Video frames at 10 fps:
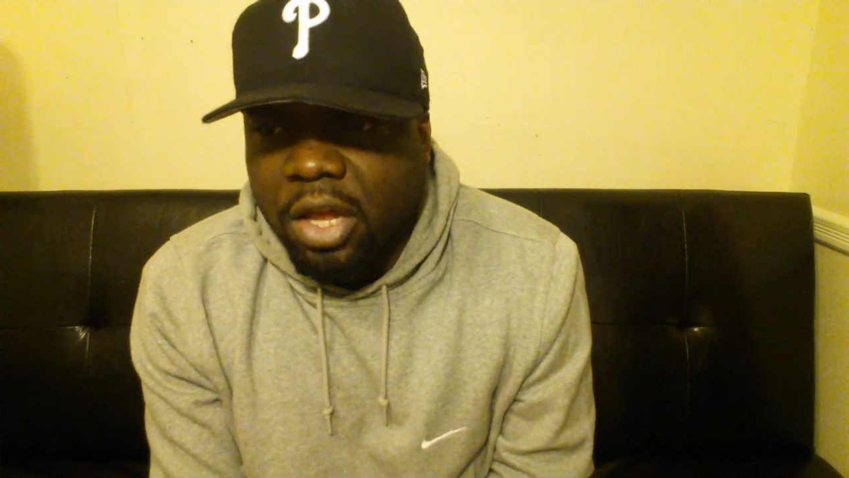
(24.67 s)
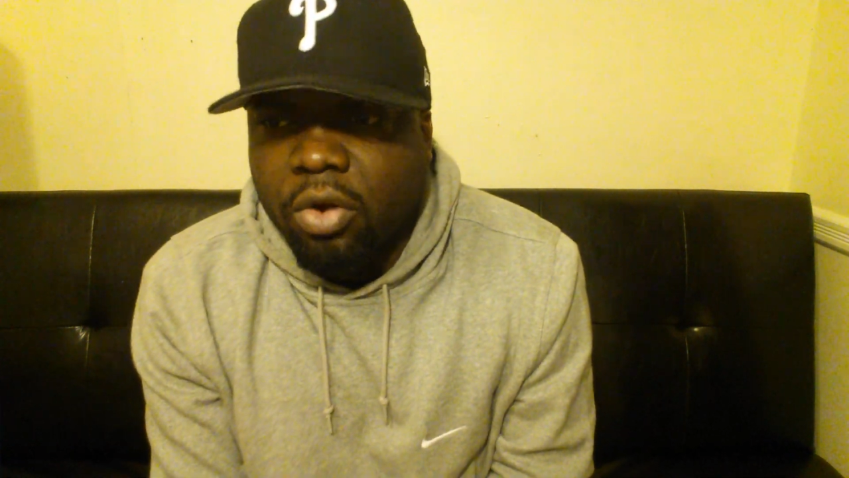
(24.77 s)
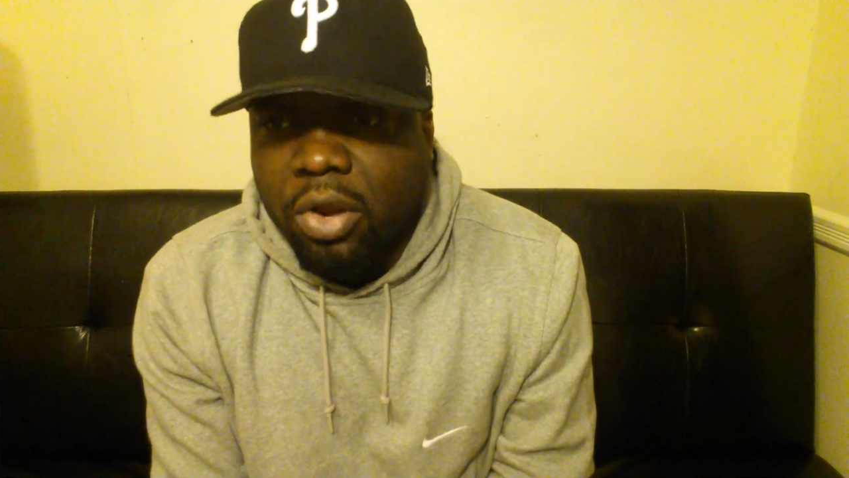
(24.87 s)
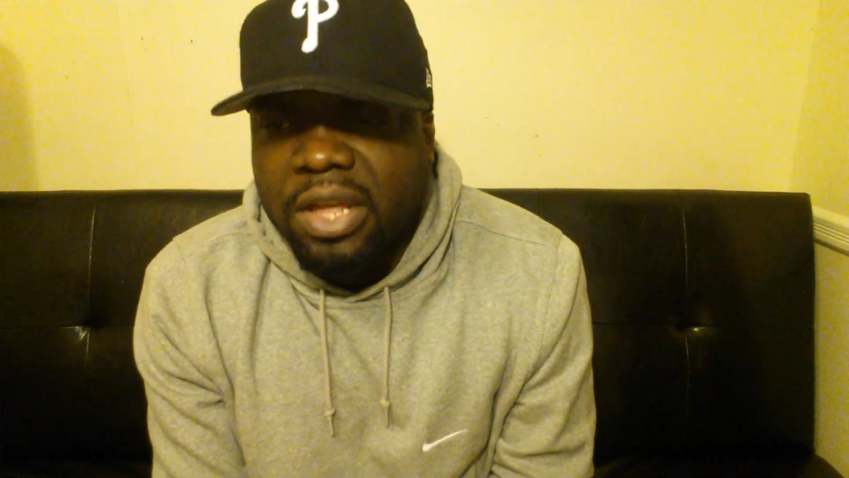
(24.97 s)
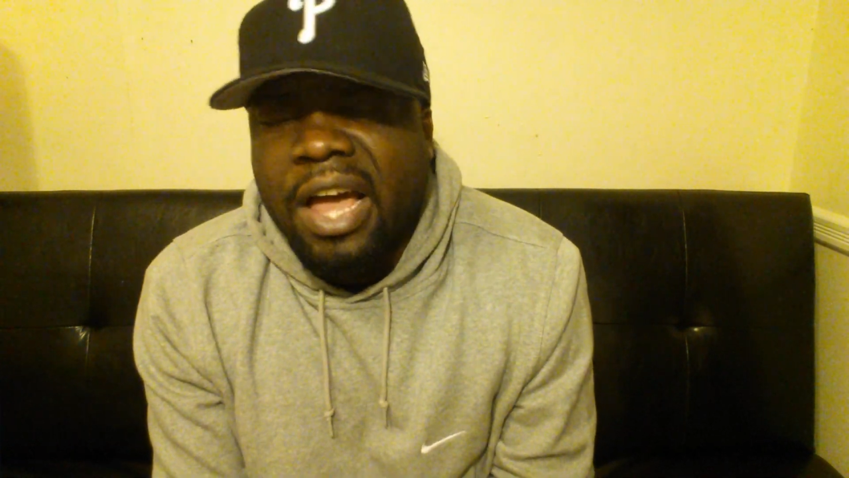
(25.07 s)

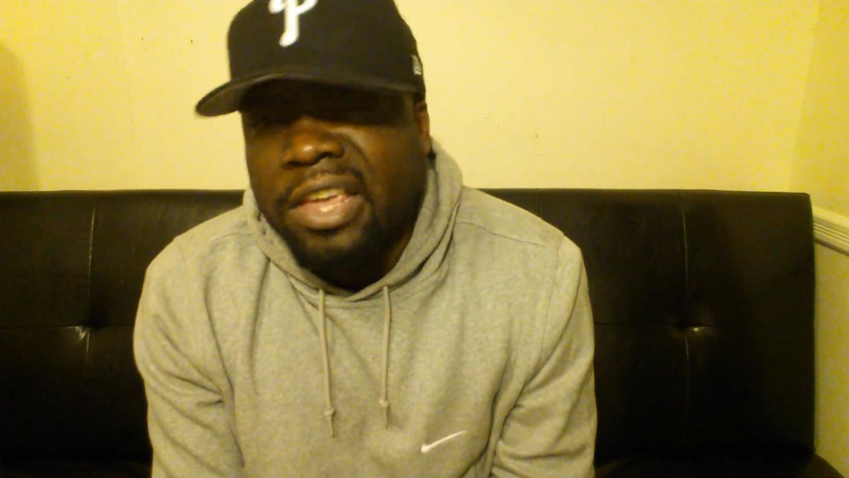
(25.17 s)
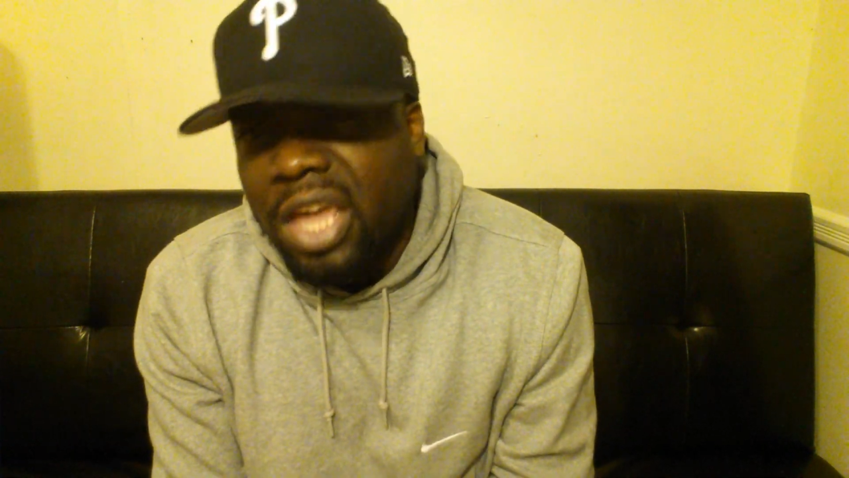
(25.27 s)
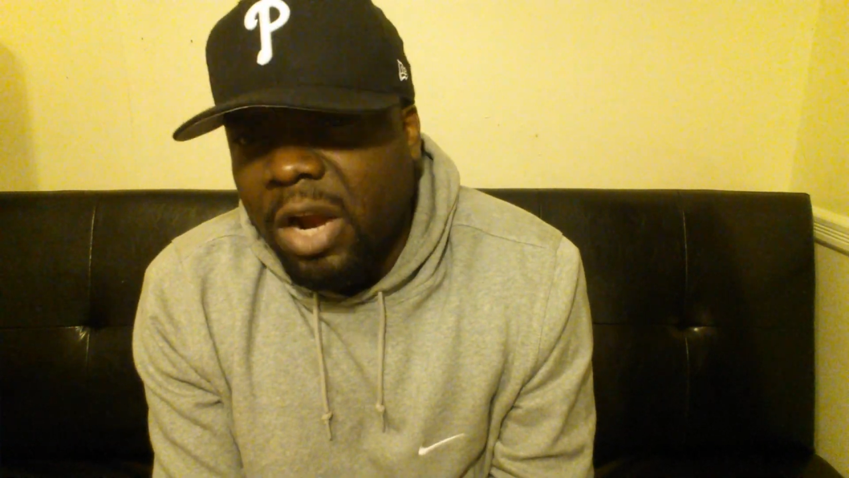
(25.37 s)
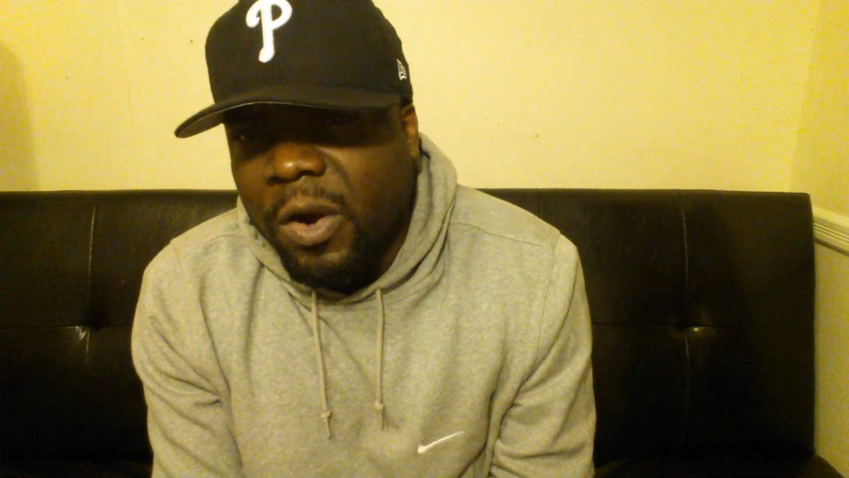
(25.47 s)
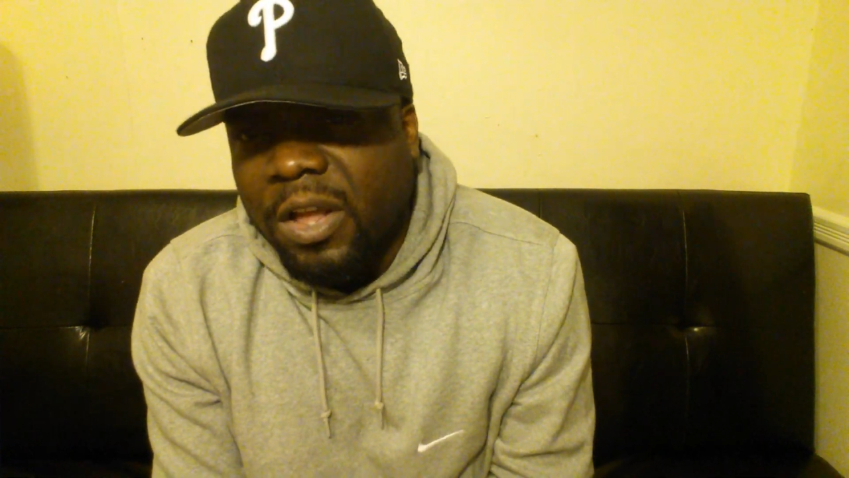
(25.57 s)
literally a
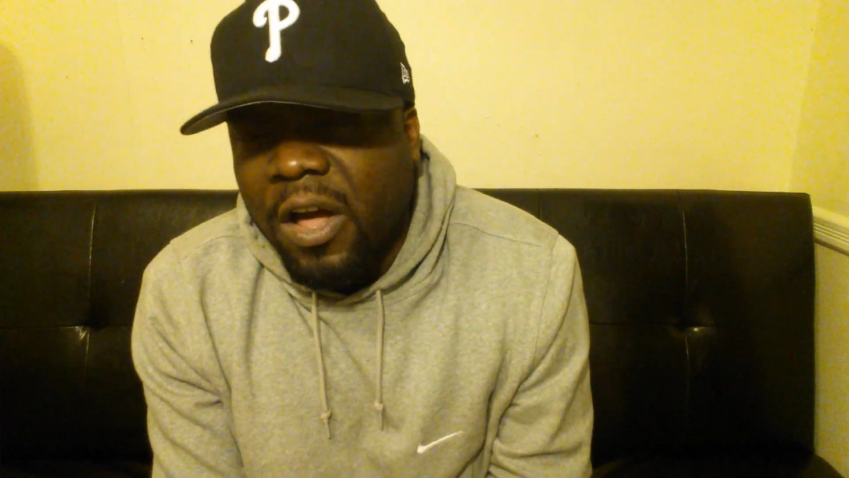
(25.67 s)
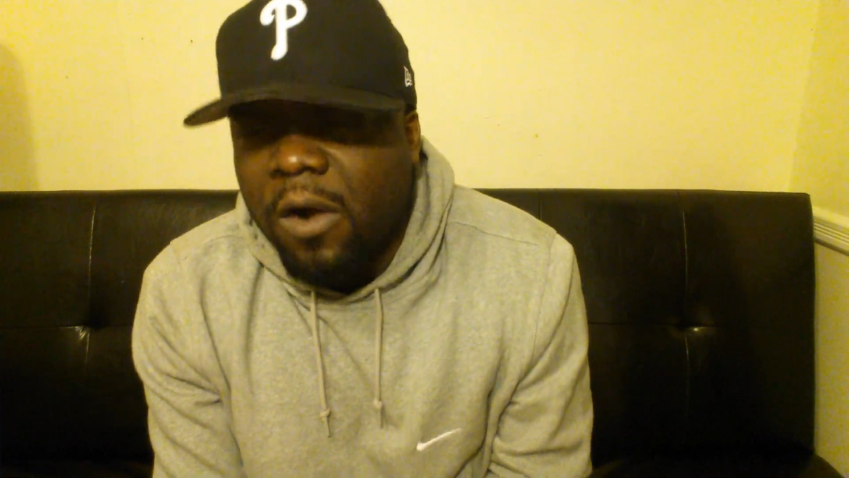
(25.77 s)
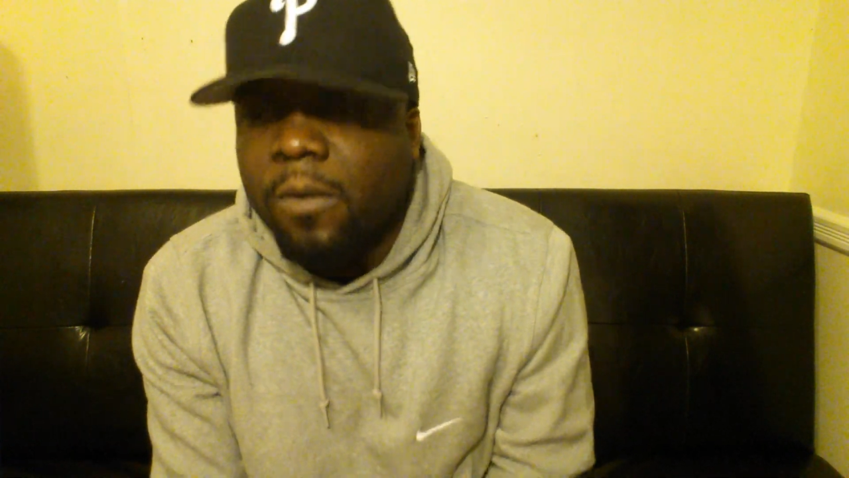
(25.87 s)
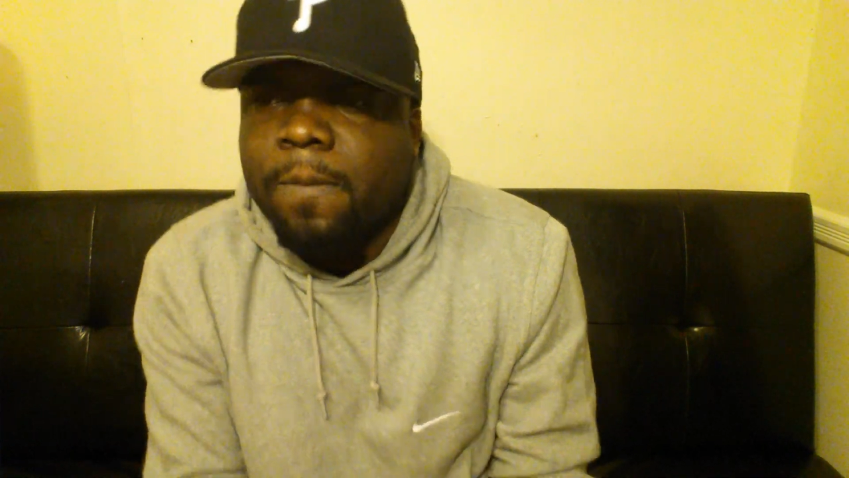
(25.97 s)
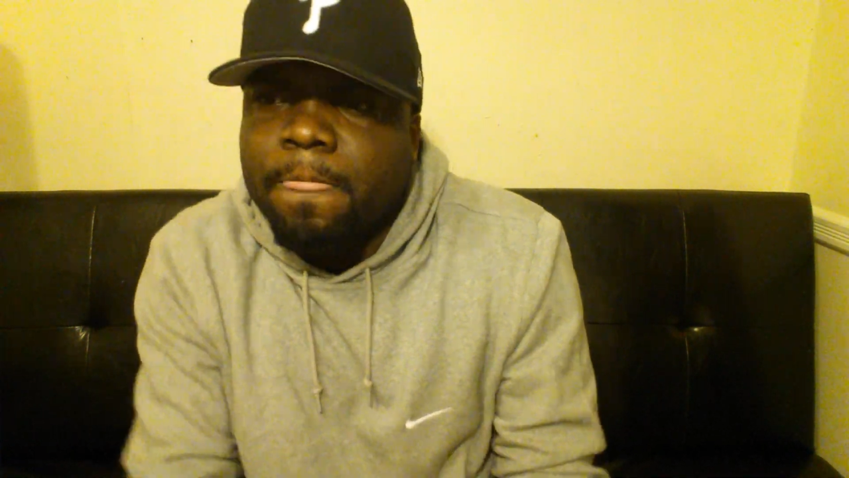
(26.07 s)
year ago.